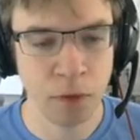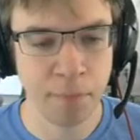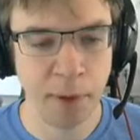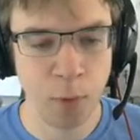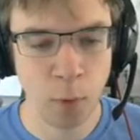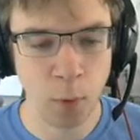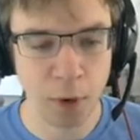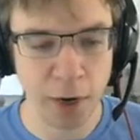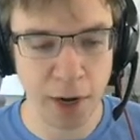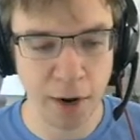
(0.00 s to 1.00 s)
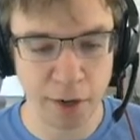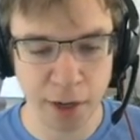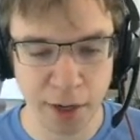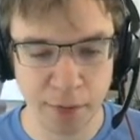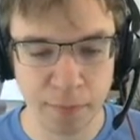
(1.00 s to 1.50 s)
Maybe we wanted
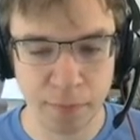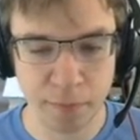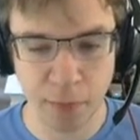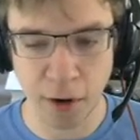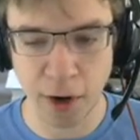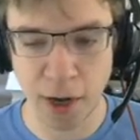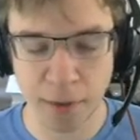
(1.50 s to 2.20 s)
Ironclad, or